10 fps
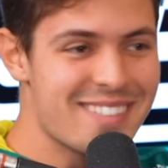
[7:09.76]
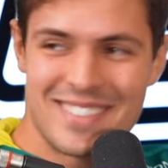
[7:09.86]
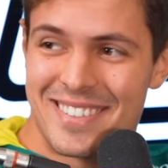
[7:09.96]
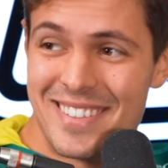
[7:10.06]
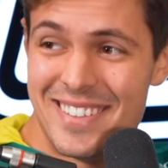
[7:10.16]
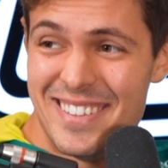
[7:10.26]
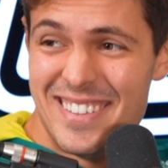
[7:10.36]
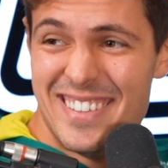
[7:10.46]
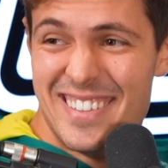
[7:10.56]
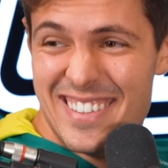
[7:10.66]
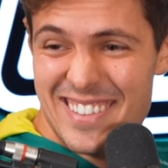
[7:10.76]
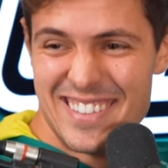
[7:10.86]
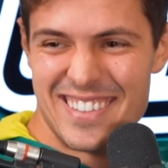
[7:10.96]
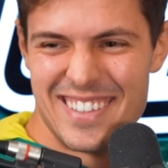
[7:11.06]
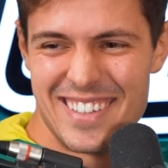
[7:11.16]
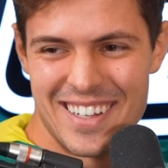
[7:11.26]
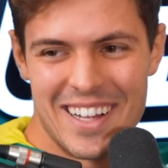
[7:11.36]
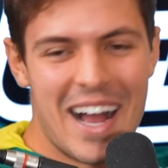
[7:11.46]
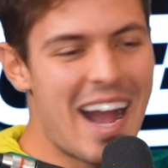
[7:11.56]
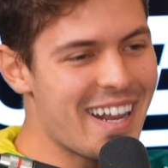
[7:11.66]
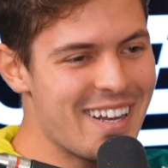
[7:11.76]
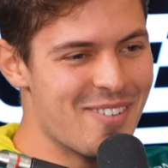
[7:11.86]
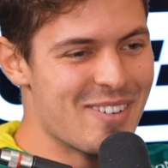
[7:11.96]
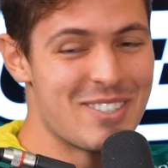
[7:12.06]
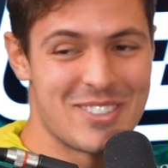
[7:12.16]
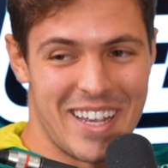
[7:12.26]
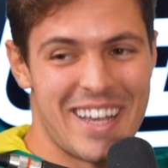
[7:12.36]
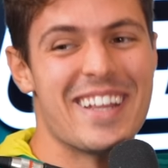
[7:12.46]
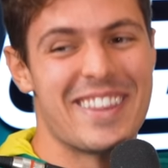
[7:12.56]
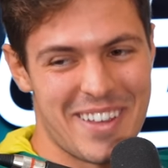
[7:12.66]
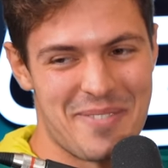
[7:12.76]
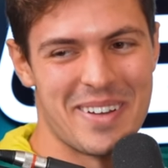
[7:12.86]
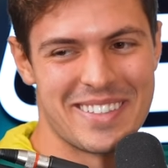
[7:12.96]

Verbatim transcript: in it. Oh my god! I didn't want bar. to say anything, but